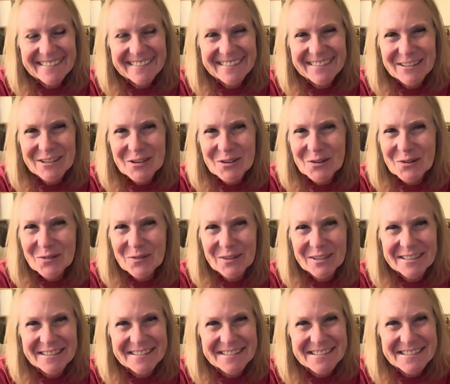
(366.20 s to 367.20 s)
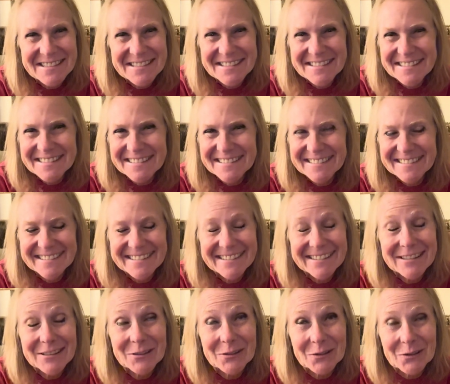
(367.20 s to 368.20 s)
the goofiness
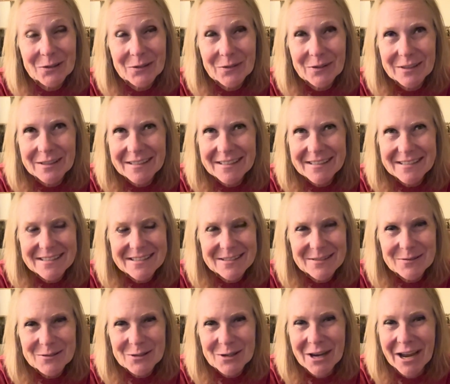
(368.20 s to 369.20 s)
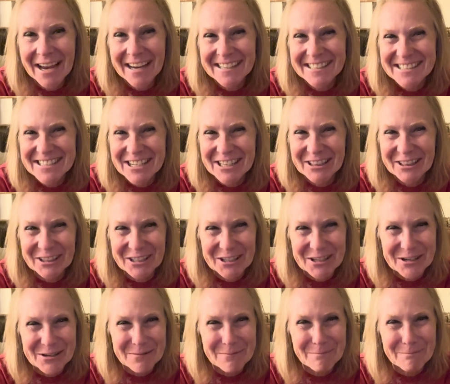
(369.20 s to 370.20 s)
of trying to
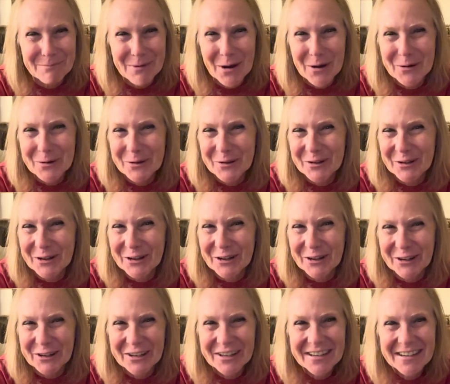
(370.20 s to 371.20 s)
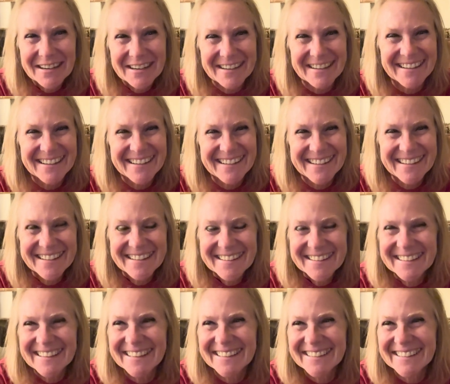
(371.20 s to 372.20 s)
learn poker.
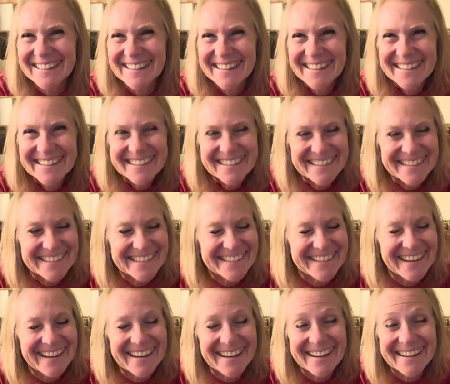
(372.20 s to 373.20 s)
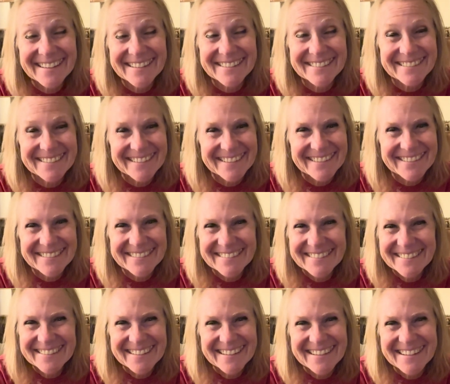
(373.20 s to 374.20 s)
And I don't know.
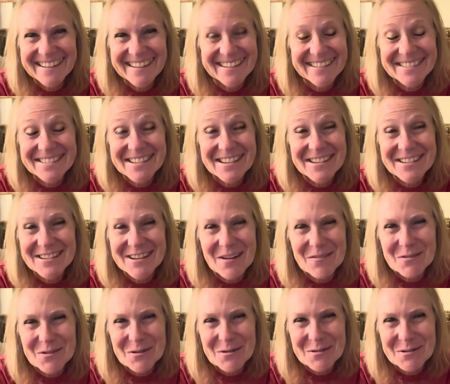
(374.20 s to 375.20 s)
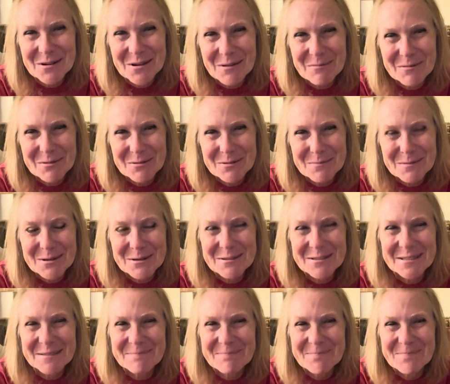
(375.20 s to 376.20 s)
I'm never a numbers
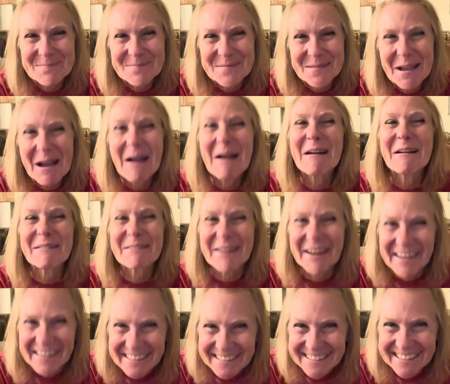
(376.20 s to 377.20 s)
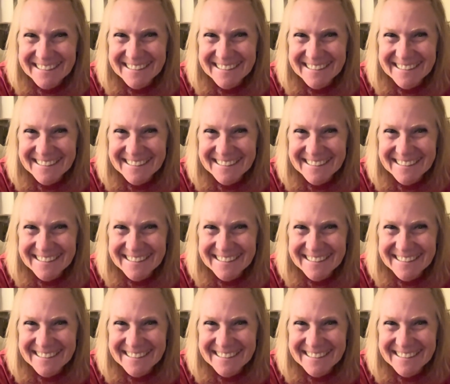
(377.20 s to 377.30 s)
person. All right.